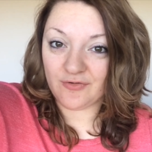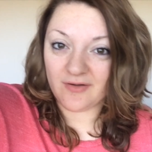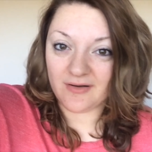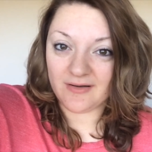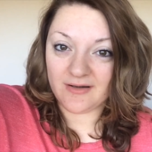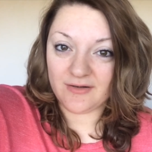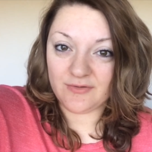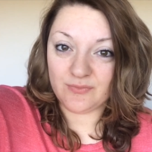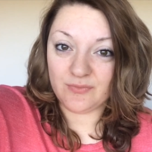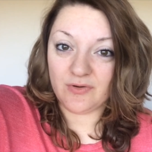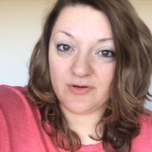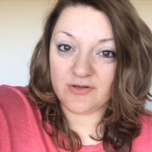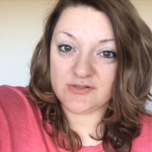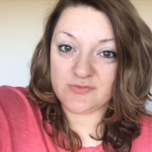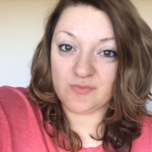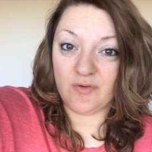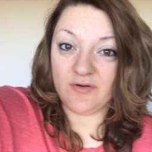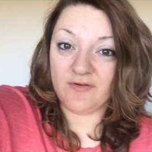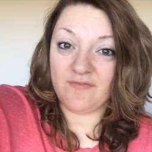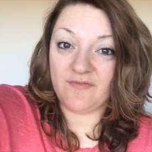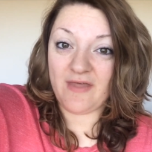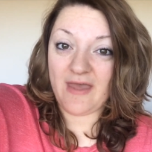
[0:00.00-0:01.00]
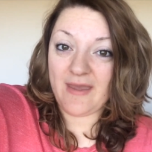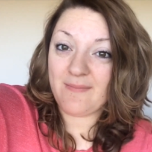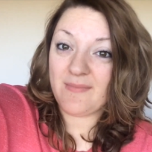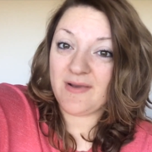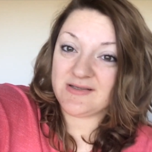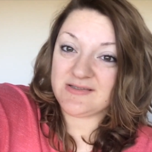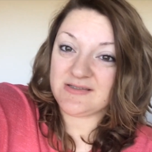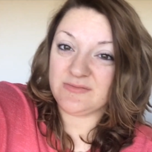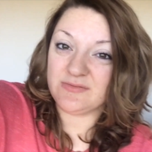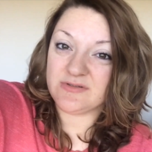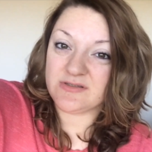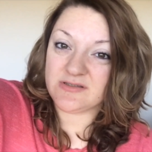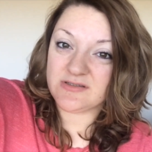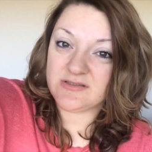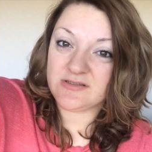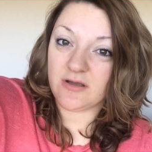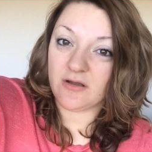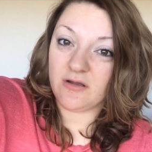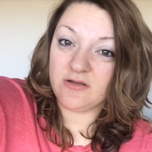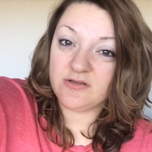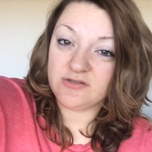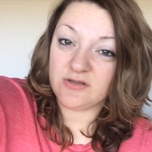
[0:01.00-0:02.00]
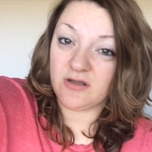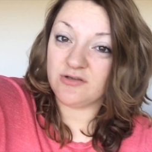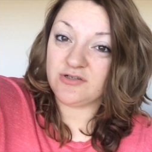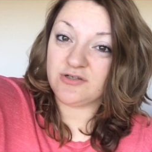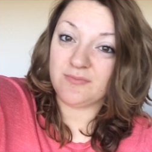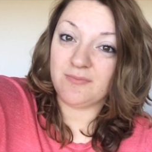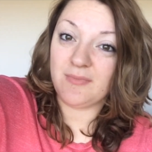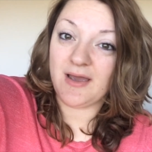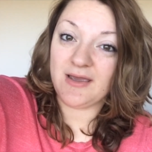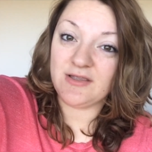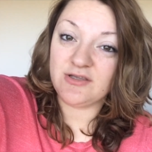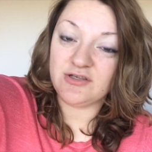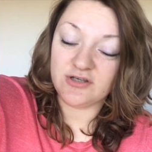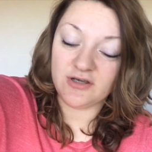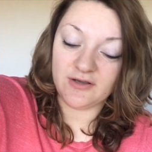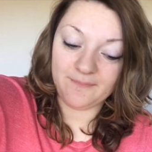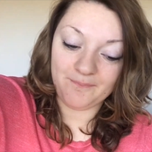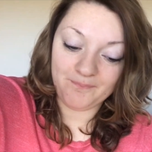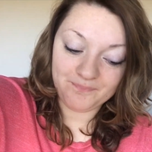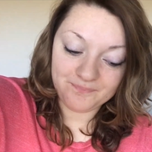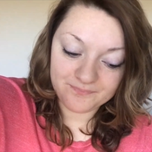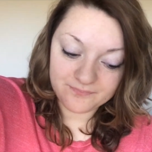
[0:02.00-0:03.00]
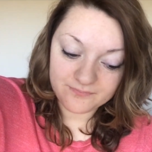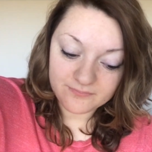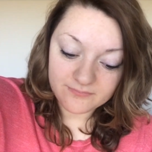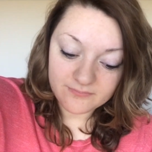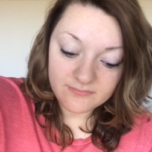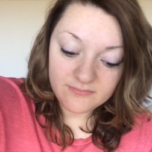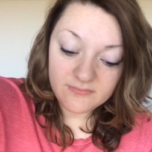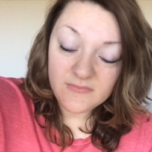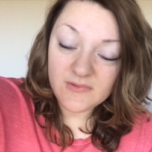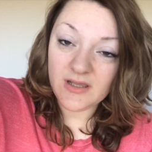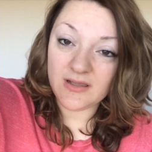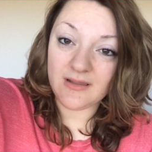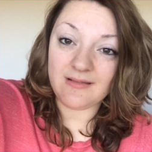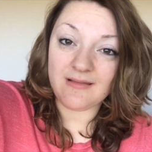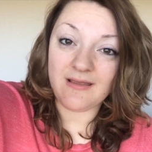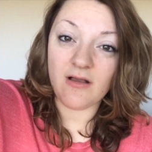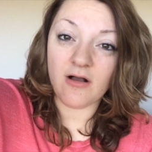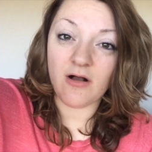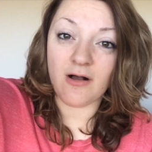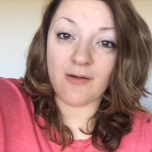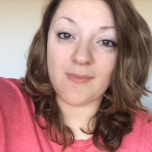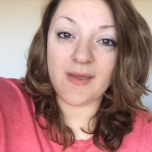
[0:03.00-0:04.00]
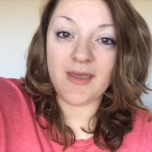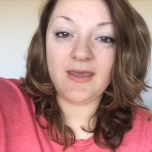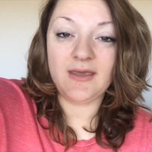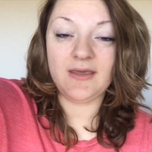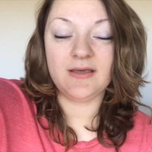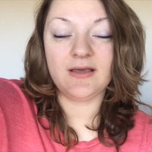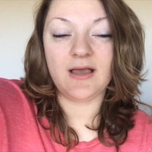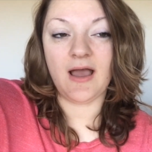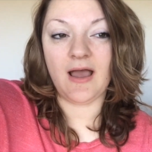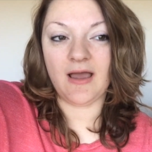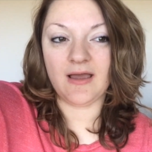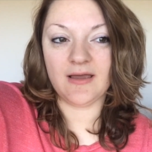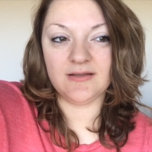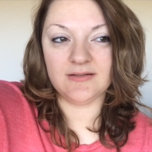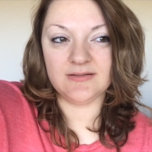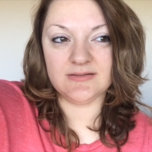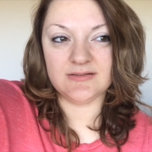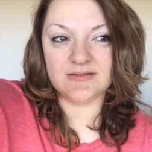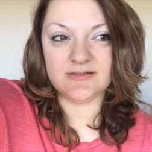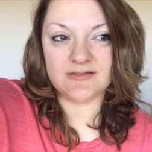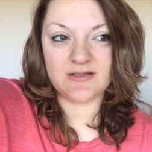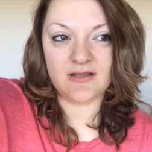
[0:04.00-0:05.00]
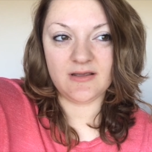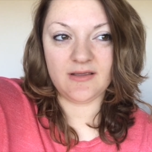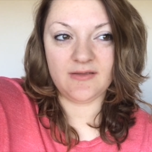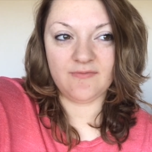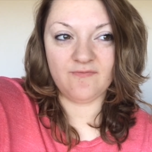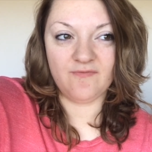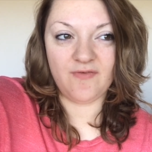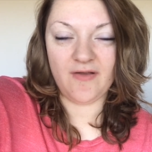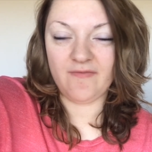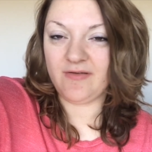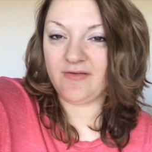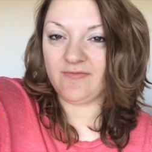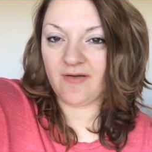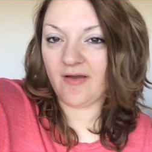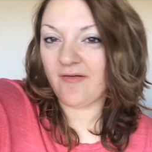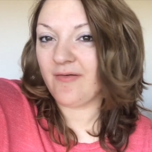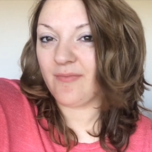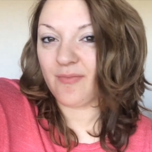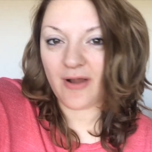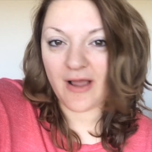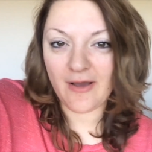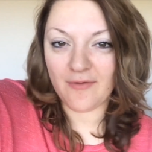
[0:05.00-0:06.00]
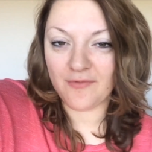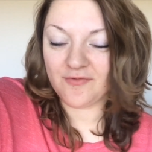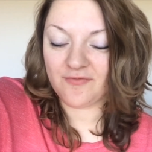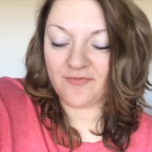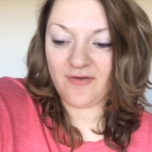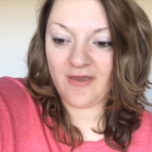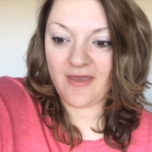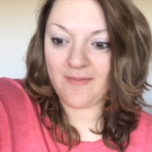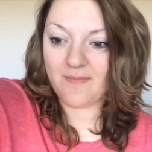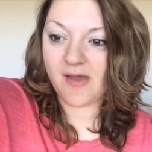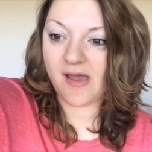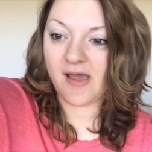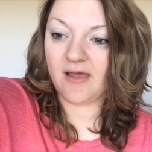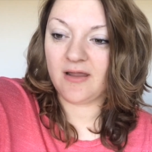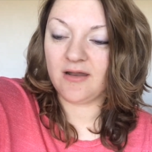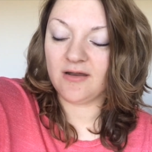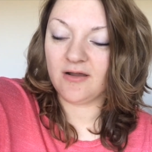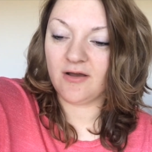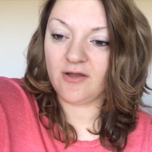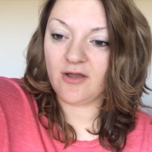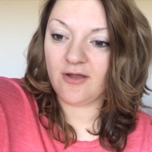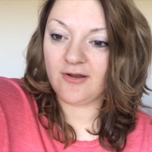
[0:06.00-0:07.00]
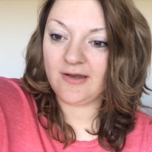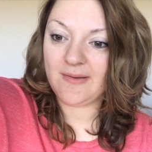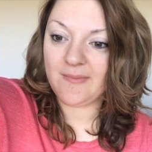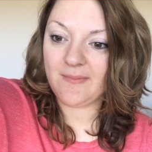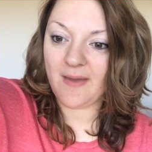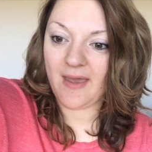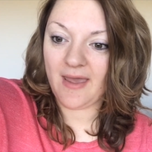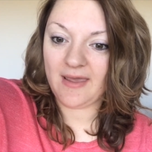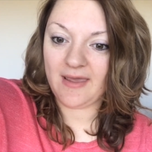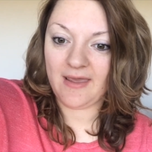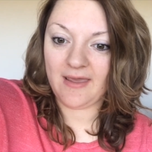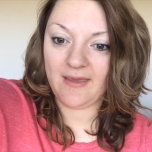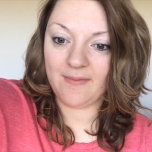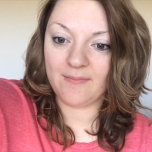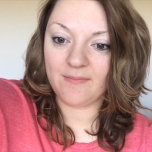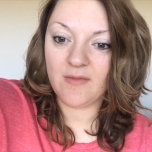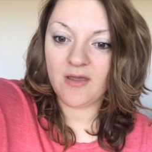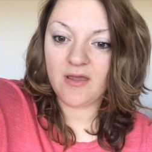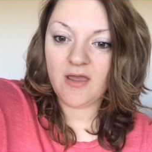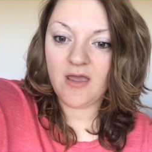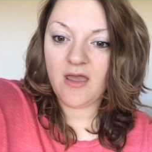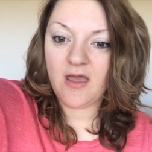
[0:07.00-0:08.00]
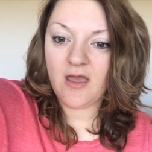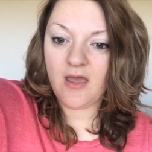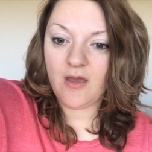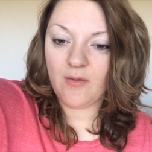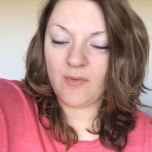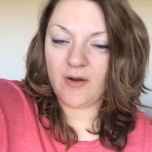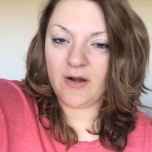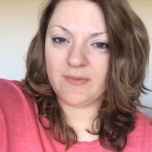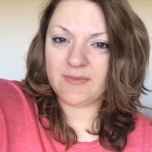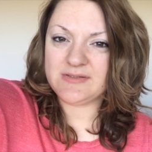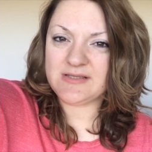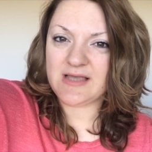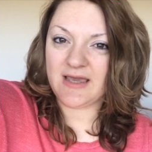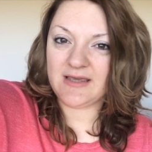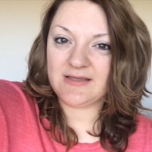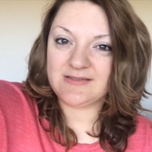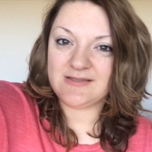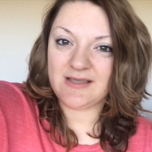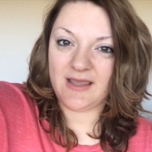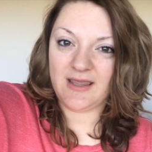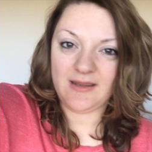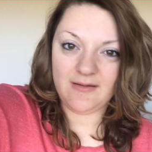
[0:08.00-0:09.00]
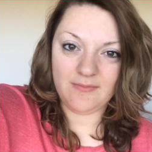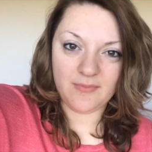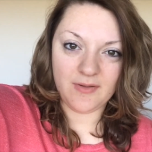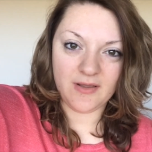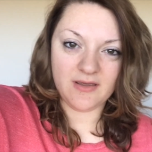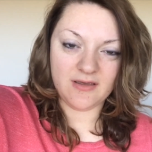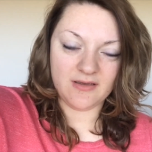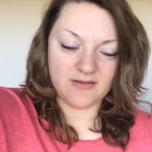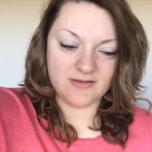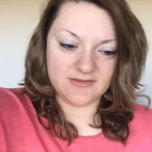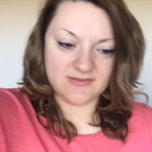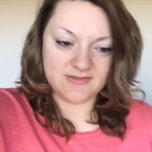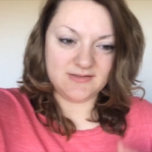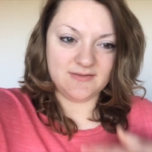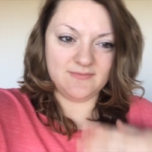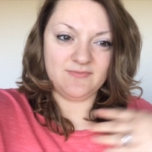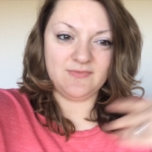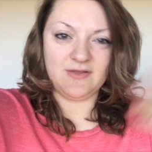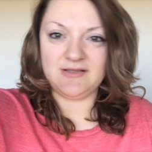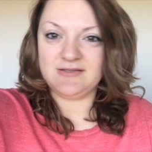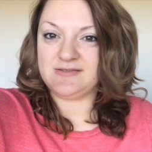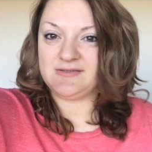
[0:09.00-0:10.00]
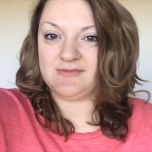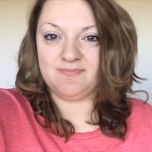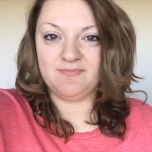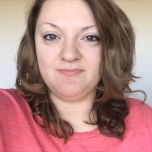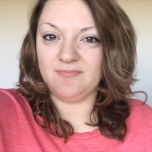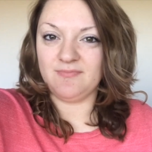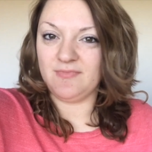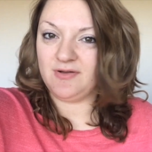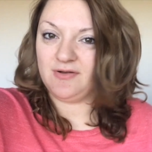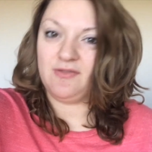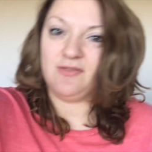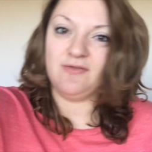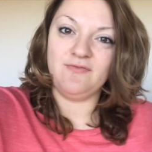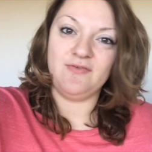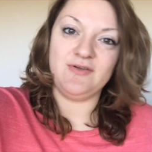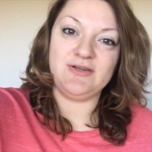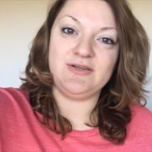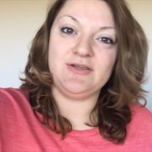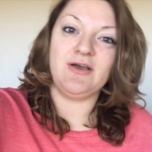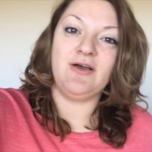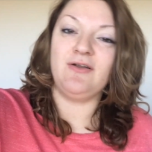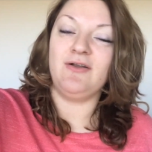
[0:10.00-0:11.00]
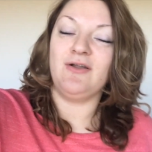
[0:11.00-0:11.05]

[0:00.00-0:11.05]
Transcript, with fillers: granddad was one of them, as he was a sergeant major in the army, and very very proud of him. And I only met him when I was 18 because that's another video,